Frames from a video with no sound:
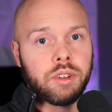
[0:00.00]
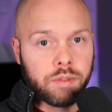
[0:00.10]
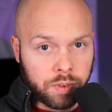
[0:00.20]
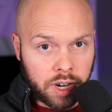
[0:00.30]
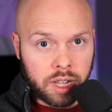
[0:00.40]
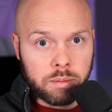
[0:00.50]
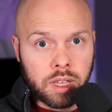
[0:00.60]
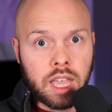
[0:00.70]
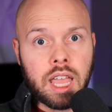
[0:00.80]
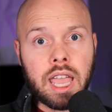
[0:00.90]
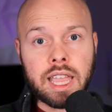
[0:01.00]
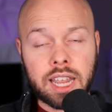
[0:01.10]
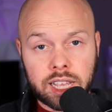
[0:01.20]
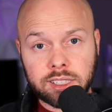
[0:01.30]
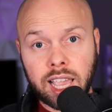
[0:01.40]
frame. In
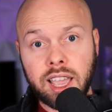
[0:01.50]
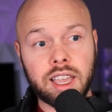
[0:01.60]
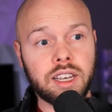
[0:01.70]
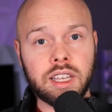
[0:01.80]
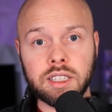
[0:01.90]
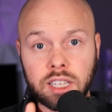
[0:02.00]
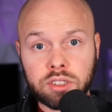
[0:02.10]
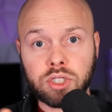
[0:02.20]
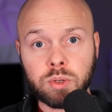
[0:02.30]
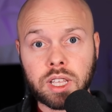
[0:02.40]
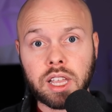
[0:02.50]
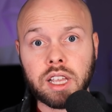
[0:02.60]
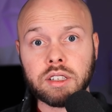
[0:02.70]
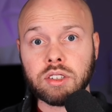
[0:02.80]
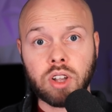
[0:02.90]
his head, these two
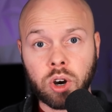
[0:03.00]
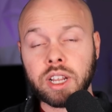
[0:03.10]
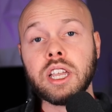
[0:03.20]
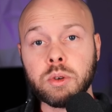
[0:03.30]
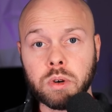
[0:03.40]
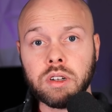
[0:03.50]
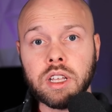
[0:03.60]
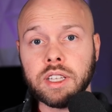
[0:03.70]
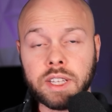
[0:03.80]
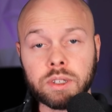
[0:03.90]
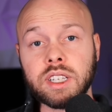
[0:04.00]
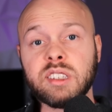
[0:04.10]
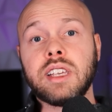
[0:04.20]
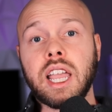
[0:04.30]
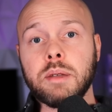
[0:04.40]
things are equal. They're the
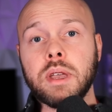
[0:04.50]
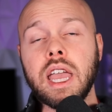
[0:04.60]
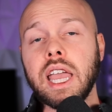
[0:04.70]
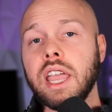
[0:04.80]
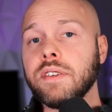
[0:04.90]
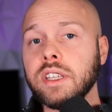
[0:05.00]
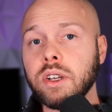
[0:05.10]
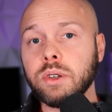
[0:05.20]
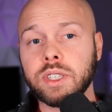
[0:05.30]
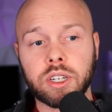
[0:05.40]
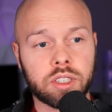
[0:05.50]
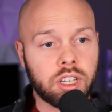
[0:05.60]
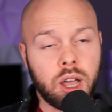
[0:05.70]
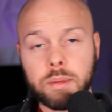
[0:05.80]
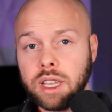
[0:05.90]
same. Even though they're
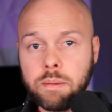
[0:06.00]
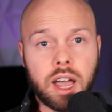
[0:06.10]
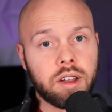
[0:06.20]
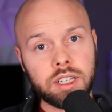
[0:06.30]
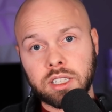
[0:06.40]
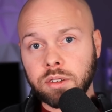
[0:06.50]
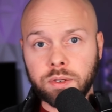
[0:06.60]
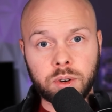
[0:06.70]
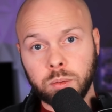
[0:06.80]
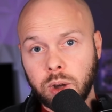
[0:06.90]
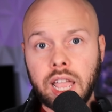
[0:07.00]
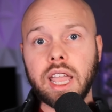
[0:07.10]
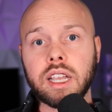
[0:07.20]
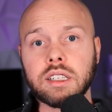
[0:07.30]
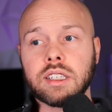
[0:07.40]
coming about in different
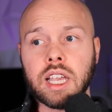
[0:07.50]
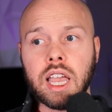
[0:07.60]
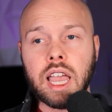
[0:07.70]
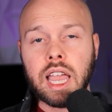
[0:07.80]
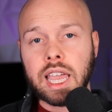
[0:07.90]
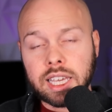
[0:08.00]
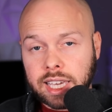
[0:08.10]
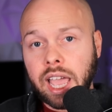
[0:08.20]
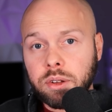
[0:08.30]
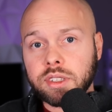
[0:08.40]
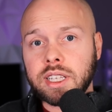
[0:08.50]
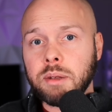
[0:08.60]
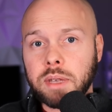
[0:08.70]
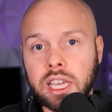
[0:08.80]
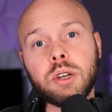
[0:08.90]
ways, he counts
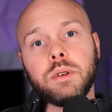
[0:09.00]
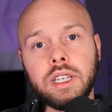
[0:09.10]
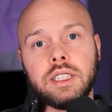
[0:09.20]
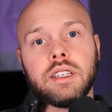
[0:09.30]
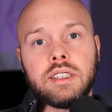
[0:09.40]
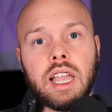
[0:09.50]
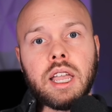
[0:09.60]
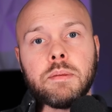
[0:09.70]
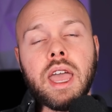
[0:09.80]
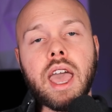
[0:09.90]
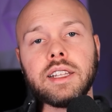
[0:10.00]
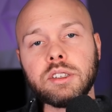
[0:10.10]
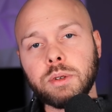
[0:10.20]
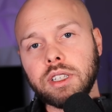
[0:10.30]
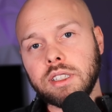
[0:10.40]
them equally the same. And that's
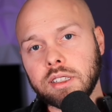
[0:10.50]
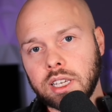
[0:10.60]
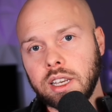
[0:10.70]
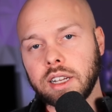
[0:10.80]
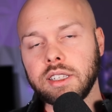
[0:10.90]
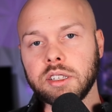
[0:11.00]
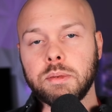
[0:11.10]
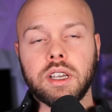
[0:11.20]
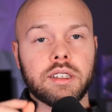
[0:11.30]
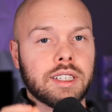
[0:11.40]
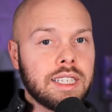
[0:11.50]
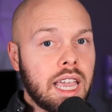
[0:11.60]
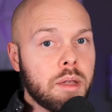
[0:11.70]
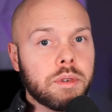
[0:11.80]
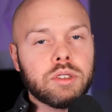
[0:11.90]
where the disconnect is because
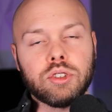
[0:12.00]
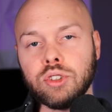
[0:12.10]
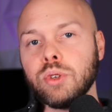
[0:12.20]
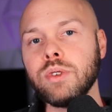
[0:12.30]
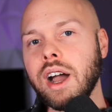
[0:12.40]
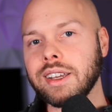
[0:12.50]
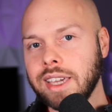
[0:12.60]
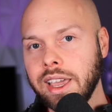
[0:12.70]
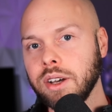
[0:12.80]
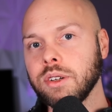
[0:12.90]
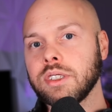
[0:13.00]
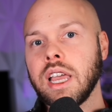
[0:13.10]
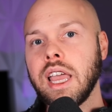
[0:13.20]
gamers do not count